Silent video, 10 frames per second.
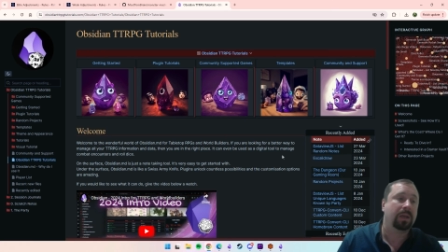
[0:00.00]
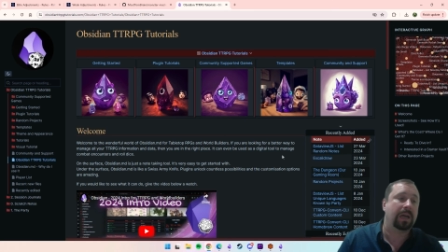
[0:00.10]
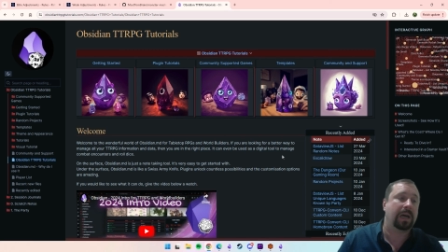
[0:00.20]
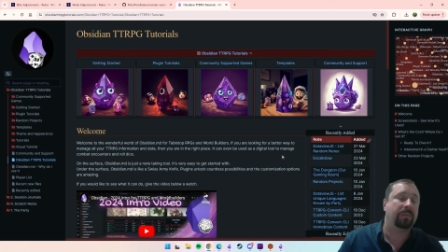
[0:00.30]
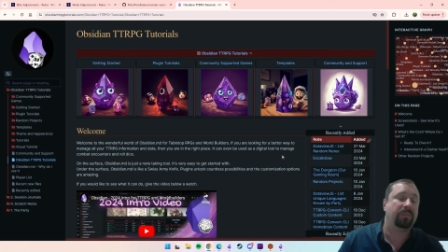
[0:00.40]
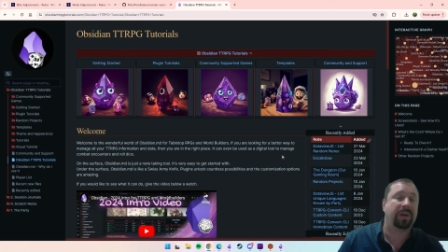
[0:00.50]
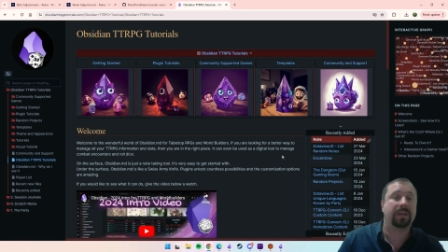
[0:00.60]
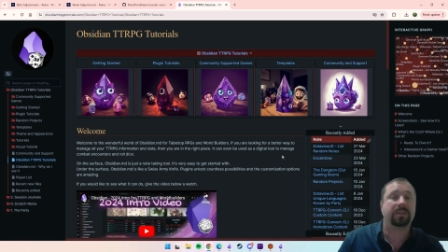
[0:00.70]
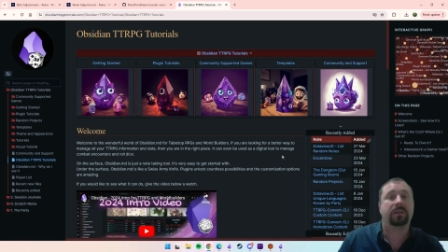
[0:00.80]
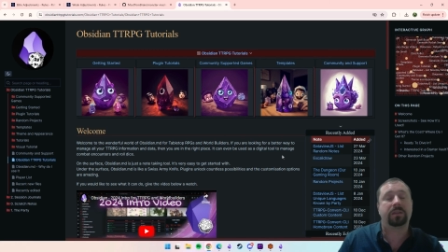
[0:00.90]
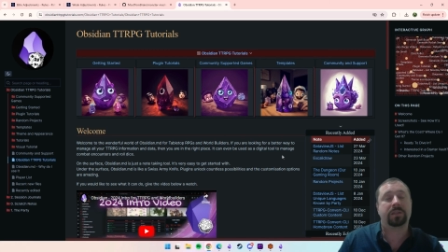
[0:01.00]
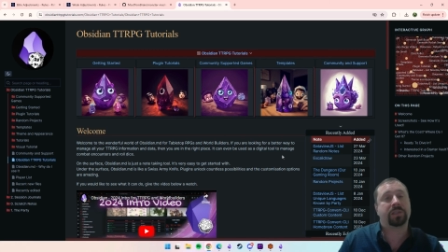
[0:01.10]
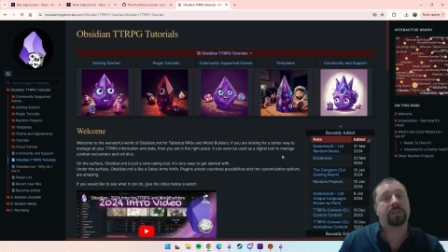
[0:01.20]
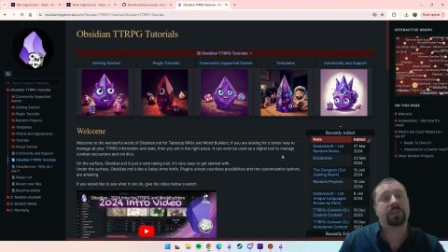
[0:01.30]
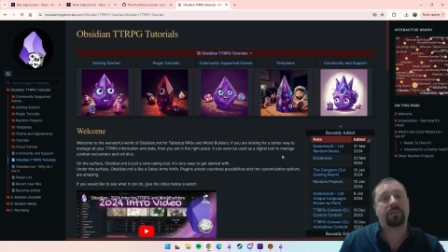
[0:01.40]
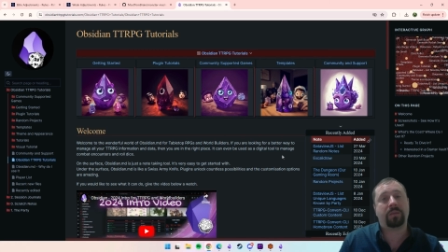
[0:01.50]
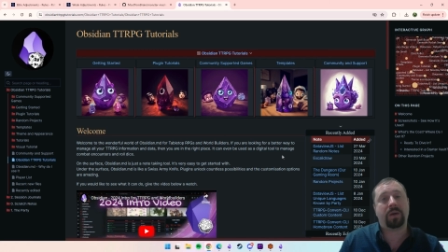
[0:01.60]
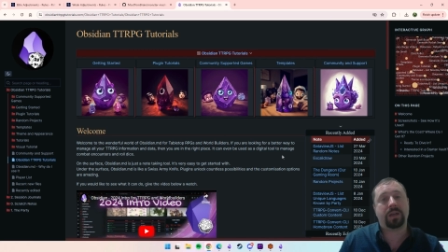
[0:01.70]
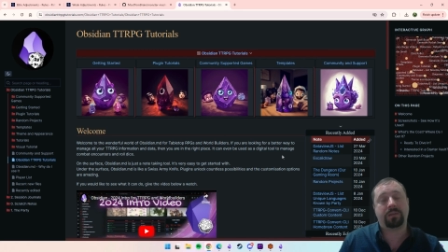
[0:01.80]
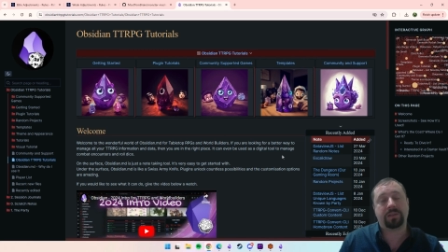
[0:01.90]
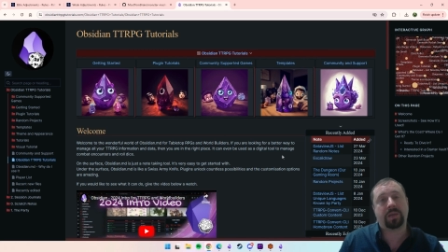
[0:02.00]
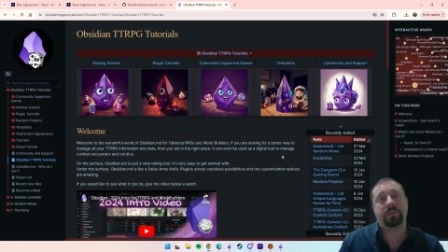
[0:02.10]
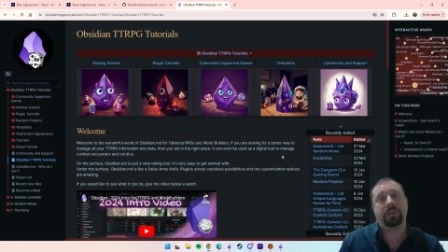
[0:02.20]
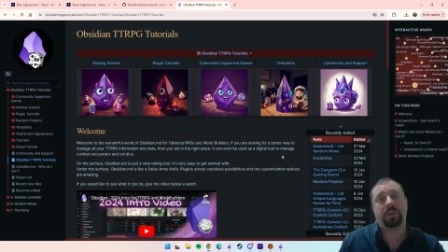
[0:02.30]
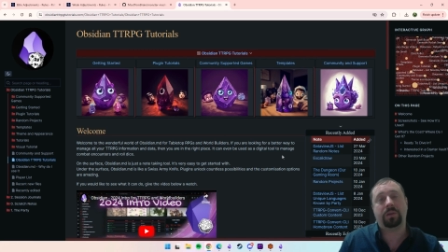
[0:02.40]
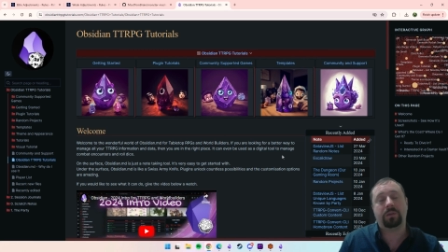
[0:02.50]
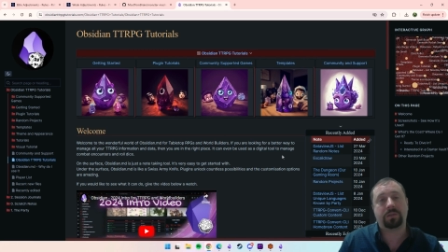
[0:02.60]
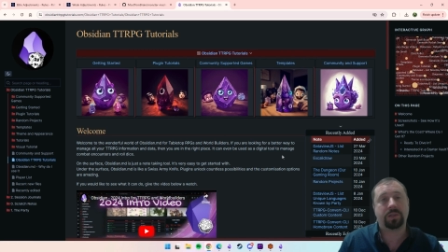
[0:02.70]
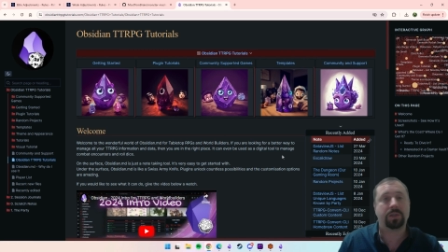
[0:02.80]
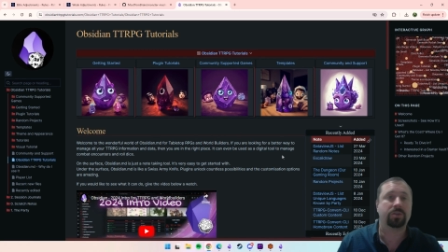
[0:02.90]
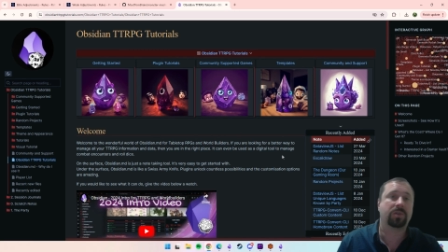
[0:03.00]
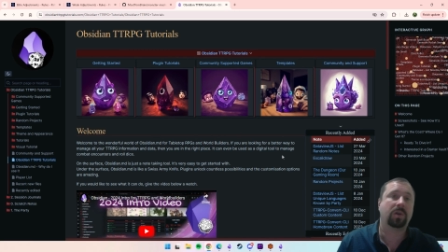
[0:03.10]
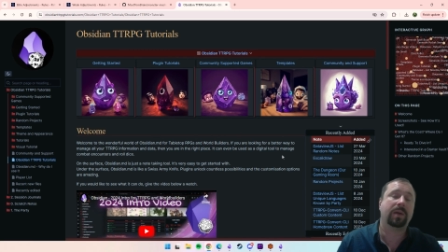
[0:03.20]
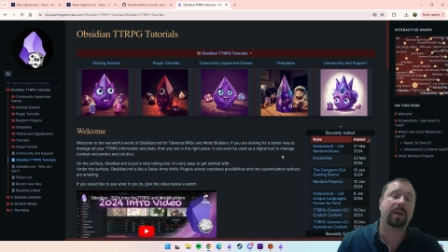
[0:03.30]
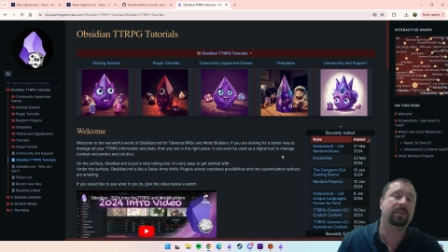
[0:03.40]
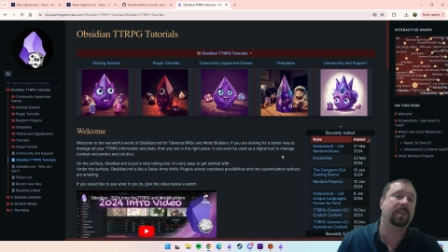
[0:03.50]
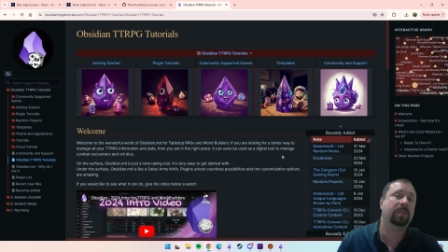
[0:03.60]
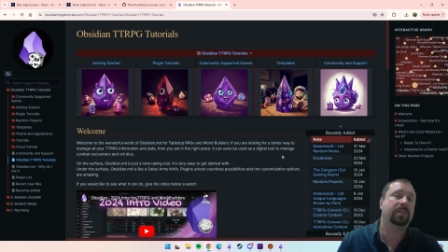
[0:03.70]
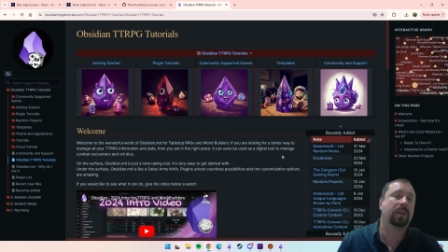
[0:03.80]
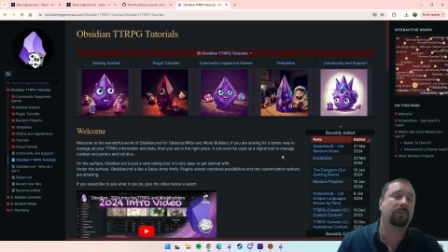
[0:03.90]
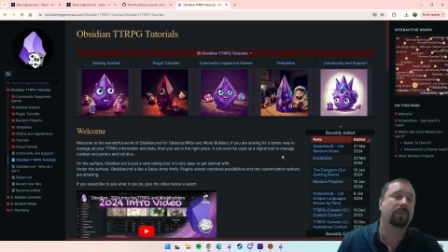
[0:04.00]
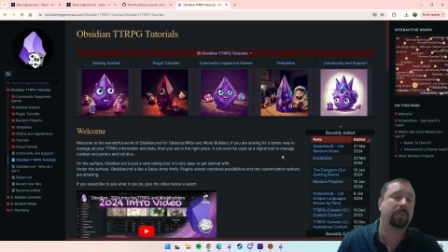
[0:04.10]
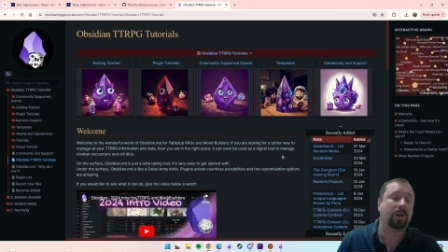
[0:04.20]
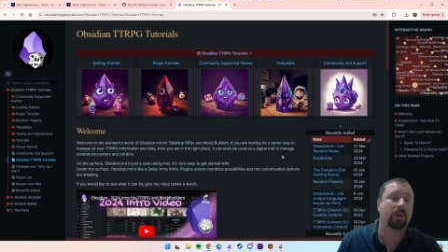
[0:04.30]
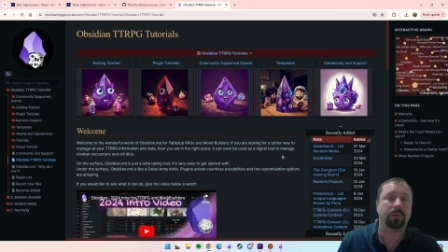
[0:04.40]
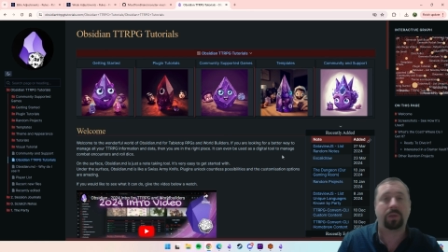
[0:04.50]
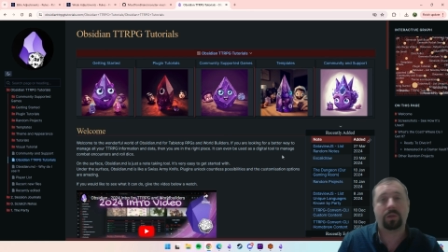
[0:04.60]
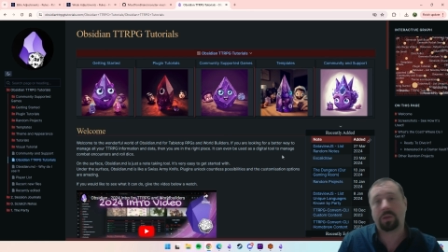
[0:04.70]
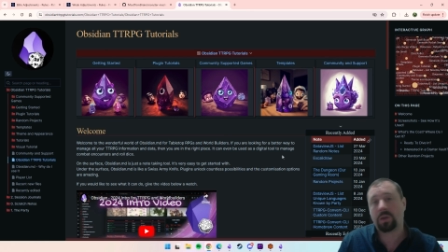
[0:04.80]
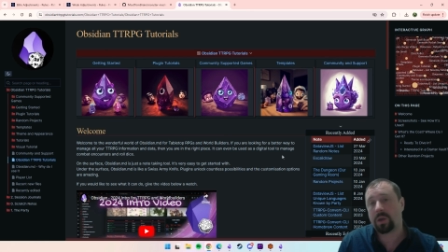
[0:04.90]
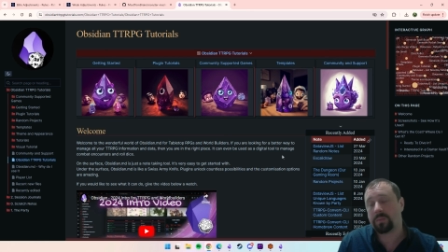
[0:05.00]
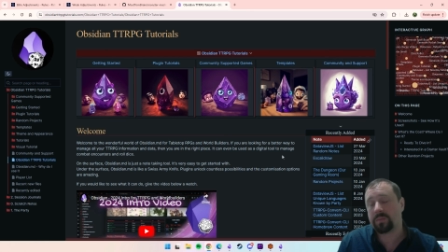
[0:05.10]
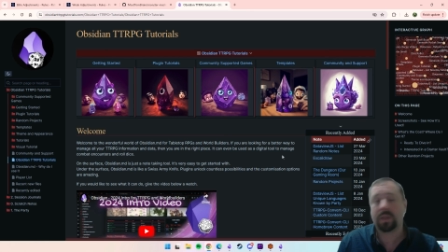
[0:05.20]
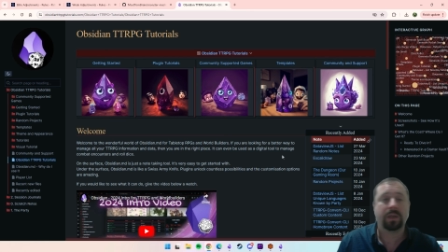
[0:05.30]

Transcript: But just as a reminder, it's up to you to control how deep down the rabbit hole you go.